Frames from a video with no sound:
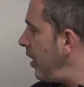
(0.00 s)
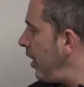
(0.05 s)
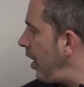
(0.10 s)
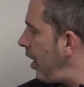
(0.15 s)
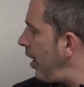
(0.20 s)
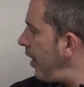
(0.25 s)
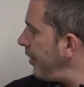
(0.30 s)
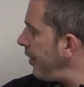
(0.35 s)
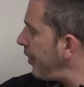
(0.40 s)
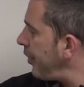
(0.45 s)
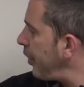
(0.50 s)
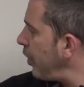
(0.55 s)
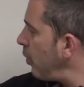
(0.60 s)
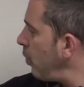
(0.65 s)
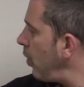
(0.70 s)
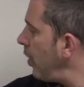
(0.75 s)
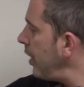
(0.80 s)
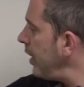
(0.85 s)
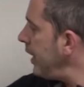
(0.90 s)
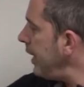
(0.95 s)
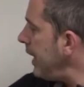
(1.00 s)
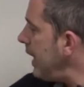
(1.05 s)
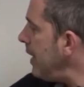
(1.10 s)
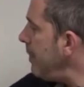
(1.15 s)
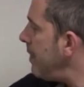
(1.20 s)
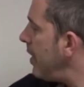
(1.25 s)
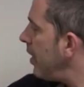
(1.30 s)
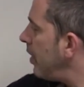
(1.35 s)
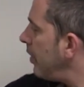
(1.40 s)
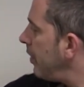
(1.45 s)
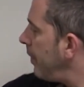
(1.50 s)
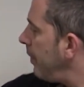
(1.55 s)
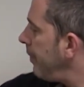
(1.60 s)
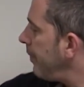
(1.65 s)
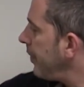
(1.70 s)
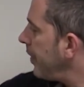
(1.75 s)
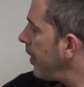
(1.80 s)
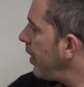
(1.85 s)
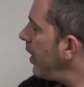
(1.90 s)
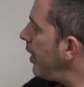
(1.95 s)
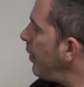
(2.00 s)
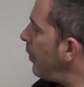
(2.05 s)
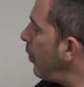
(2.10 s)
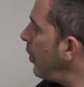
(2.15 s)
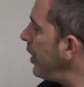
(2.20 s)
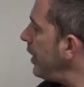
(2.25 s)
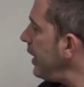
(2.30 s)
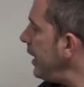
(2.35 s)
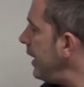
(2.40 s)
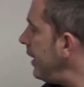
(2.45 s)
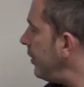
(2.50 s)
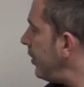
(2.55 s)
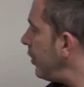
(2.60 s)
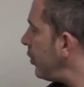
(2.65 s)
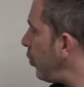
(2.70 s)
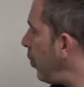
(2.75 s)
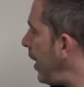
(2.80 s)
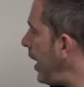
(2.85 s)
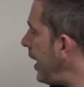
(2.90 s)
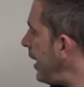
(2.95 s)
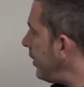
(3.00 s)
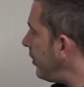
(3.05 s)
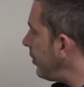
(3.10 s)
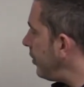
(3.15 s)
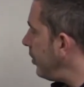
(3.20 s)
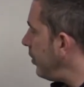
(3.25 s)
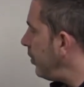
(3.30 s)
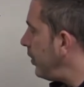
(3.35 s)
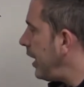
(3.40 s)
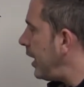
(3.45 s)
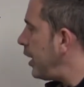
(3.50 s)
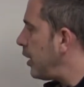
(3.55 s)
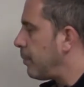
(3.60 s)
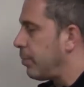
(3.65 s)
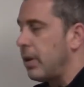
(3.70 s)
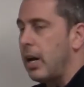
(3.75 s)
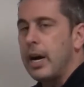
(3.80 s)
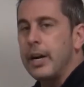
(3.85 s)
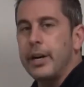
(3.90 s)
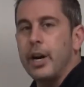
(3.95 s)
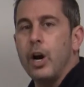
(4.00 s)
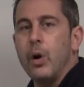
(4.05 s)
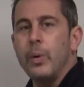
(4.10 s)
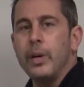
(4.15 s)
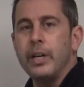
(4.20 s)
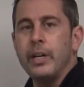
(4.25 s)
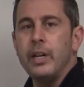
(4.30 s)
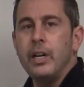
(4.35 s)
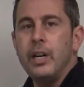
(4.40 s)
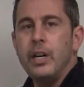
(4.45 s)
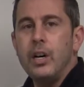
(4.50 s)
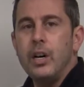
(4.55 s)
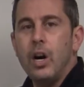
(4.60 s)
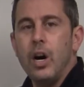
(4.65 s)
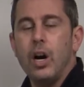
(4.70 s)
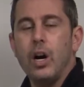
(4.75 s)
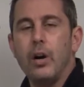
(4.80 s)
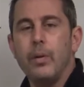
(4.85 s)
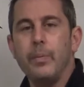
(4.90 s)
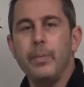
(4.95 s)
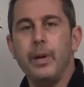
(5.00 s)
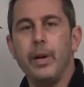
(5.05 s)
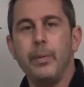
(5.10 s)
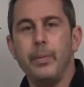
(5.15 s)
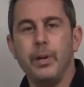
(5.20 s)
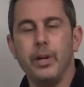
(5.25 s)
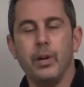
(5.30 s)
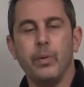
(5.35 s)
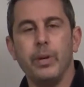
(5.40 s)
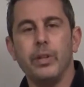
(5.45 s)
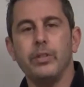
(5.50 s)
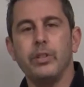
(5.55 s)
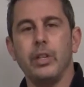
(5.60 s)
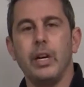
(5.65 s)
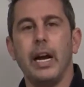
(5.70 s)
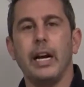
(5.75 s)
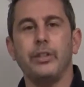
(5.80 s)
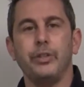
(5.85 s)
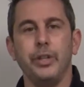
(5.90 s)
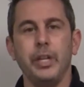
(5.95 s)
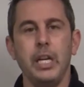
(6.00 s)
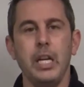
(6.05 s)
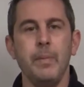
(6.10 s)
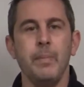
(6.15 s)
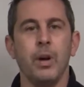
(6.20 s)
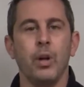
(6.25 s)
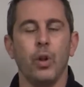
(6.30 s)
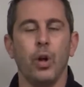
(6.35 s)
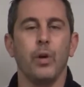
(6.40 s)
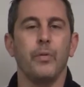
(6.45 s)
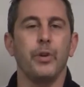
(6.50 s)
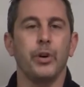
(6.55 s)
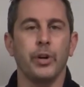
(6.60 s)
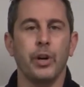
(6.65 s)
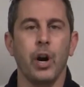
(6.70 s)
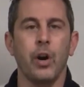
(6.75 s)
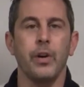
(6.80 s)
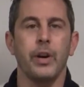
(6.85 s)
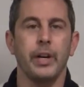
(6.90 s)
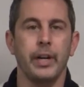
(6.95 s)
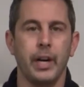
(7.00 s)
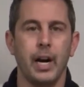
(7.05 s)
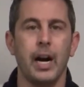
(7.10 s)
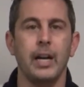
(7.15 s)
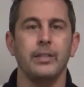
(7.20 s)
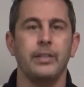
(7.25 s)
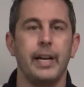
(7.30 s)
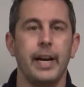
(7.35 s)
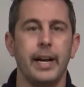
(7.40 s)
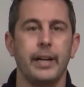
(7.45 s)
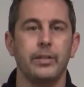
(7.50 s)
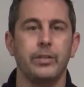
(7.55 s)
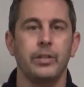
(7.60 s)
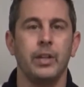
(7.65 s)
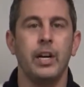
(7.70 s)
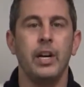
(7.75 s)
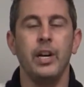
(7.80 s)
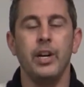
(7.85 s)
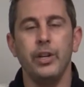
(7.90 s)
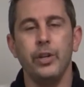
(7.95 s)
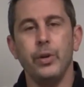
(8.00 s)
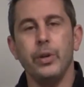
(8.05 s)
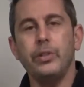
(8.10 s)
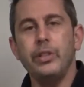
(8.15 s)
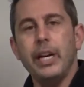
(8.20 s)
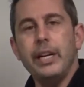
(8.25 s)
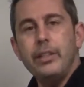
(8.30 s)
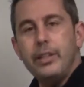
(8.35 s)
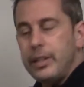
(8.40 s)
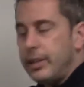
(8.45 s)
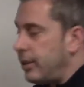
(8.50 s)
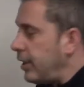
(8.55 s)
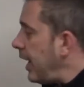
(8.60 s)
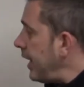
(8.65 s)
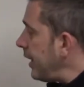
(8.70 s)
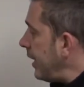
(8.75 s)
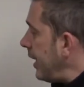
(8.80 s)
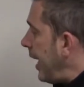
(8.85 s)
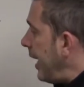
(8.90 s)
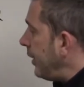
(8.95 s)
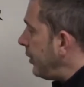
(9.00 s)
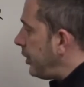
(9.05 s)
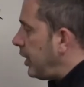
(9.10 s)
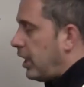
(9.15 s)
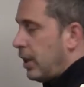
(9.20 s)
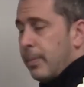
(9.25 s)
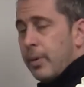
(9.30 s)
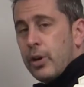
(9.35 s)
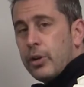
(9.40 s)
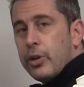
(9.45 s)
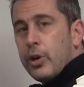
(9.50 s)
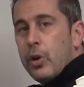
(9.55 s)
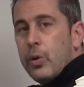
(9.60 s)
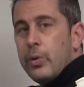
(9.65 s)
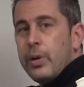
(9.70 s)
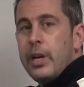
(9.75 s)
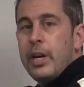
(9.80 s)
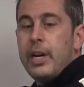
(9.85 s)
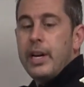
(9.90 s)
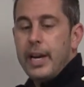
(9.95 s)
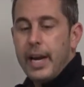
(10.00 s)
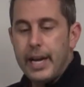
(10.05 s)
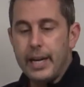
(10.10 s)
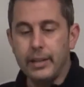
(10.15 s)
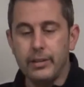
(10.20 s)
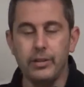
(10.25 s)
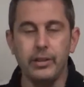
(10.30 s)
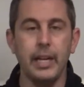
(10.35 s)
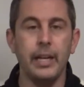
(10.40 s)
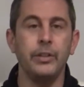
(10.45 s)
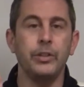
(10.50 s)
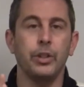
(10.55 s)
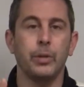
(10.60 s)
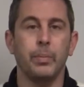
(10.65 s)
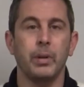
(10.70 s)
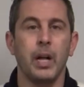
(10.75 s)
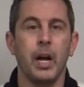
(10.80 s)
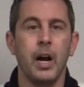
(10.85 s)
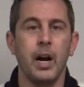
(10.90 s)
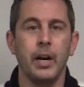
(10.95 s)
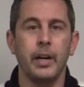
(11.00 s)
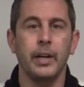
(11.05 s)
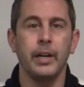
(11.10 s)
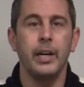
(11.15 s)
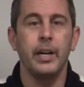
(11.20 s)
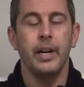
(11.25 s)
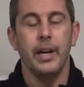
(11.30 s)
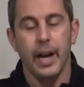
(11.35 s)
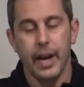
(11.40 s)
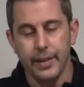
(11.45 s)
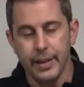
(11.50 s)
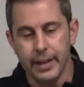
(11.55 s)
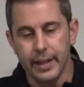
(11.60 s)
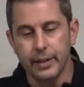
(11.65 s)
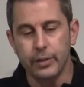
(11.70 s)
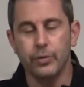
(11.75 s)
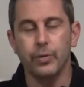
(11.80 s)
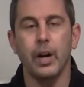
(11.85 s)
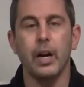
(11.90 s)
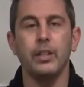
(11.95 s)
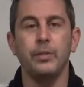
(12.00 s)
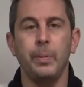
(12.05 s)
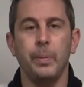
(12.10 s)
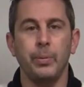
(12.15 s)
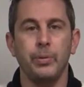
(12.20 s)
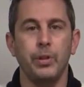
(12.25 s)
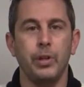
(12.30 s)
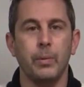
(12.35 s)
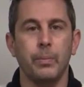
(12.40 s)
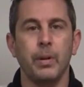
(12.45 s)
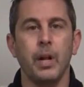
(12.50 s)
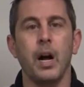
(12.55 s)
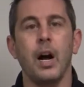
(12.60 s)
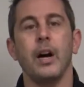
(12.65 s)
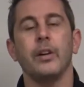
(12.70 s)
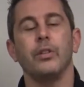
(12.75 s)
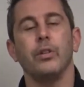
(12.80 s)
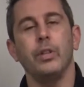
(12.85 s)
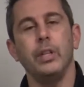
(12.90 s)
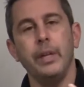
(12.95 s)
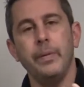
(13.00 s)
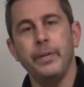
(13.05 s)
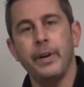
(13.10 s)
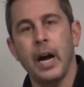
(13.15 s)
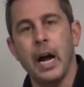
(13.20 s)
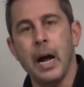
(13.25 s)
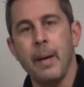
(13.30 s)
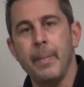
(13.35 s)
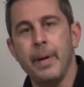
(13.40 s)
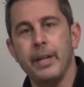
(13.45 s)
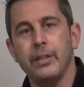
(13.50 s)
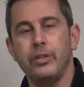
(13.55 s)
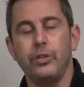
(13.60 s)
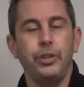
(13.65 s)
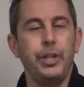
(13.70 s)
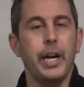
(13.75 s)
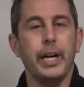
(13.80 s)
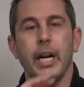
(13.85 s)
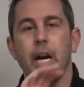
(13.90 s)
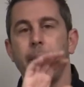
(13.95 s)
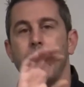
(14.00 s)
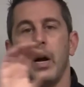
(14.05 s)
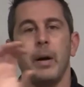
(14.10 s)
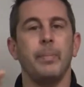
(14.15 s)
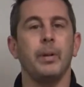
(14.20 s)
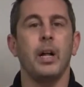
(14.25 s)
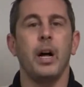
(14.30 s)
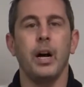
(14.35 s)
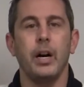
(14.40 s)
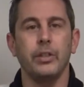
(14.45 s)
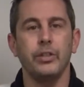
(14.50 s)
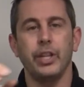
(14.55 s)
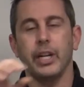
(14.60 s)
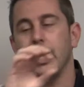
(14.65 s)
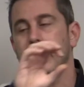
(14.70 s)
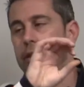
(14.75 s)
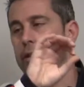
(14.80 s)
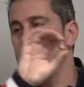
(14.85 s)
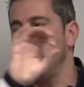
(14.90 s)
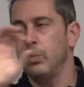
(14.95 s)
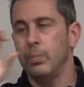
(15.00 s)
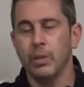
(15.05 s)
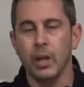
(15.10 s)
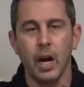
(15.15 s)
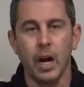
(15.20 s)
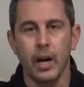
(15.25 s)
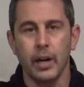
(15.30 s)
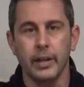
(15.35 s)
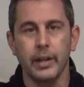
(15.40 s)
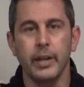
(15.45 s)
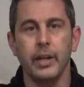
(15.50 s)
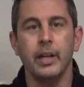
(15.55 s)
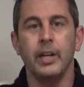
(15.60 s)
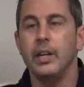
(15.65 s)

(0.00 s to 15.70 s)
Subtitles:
The third one, email. All right, one of the easiest ways to get your blog going, you know, is to actually email all of your current contacts. You take the HTML code and it sends your blog, and then it drives people to your blog. They'll leave comments. Check out my blog. Check out the new blog.